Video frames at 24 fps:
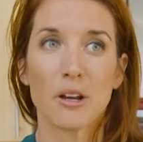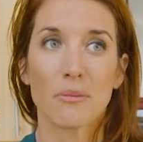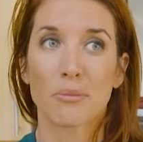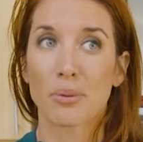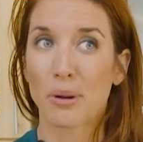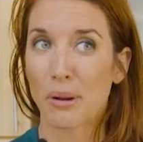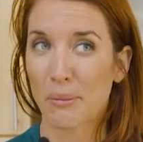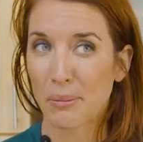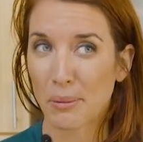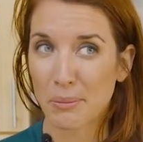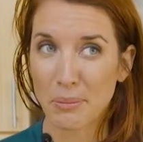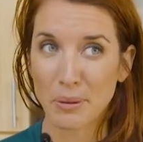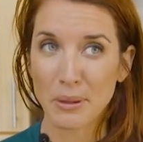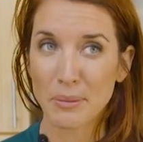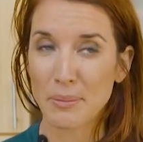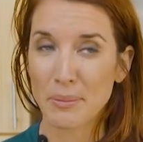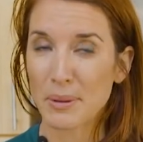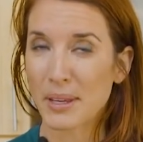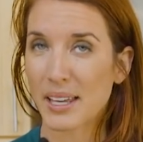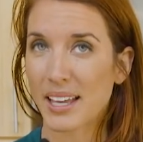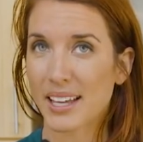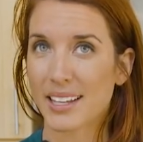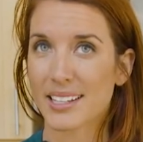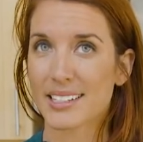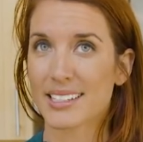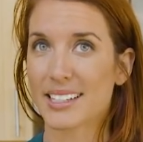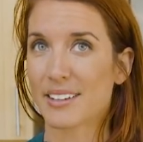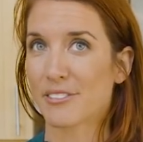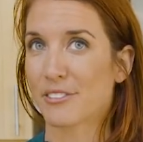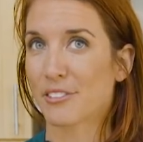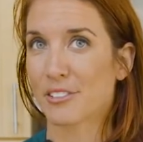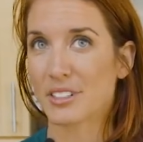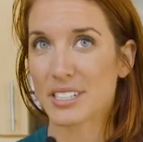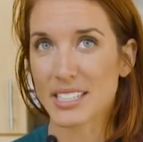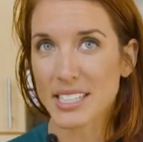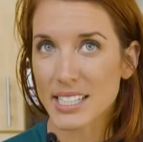probably because
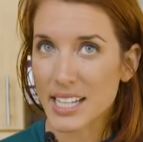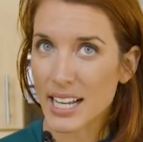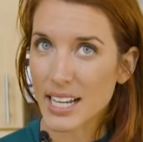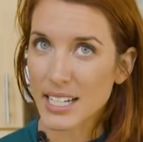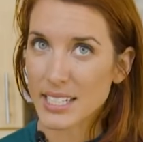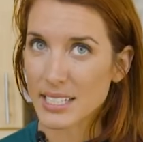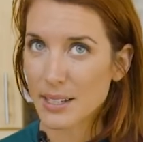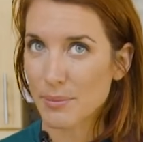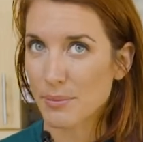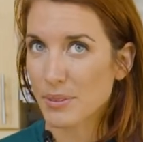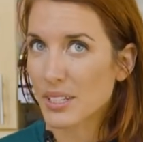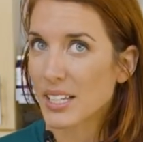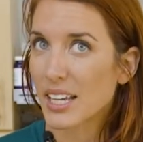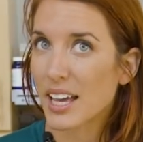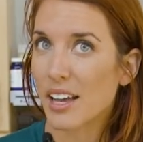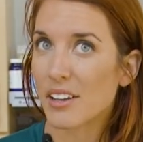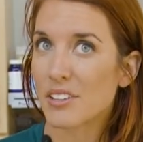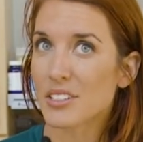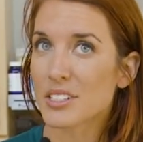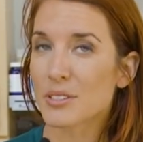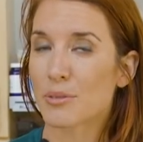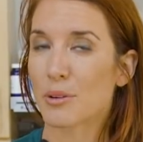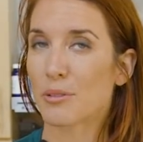everyone's saying something else,